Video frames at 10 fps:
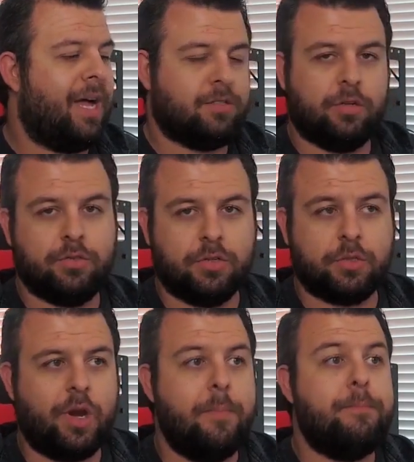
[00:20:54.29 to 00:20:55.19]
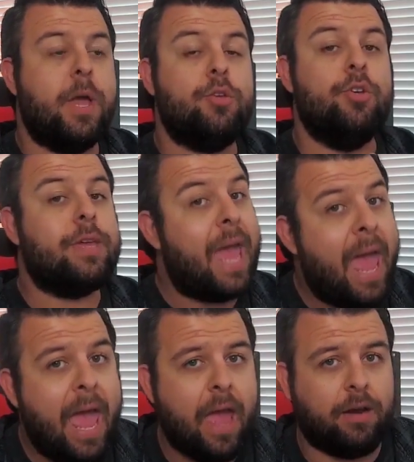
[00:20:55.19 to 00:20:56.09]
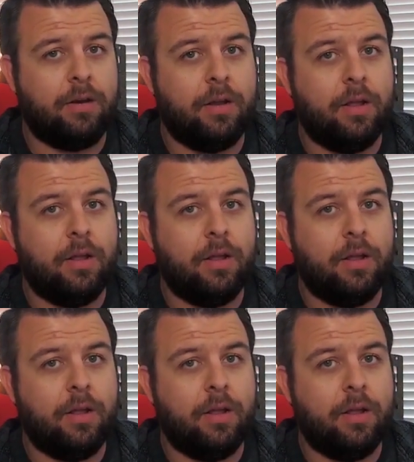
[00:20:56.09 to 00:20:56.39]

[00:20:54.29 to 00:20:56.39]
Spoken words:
$1,000 on a screen, but you can.